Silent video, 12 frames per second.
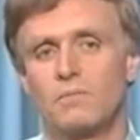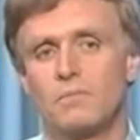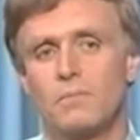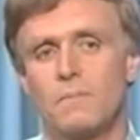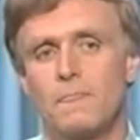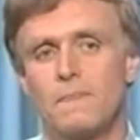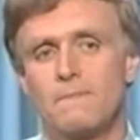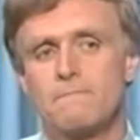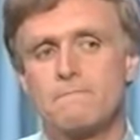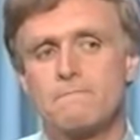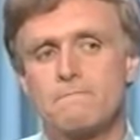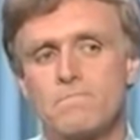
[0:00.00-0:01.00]
you know
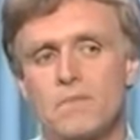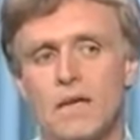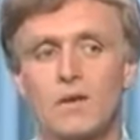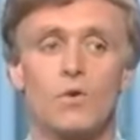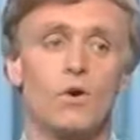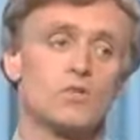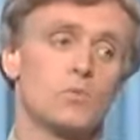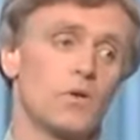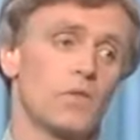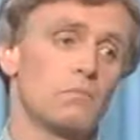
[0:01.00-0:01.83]
what's going on.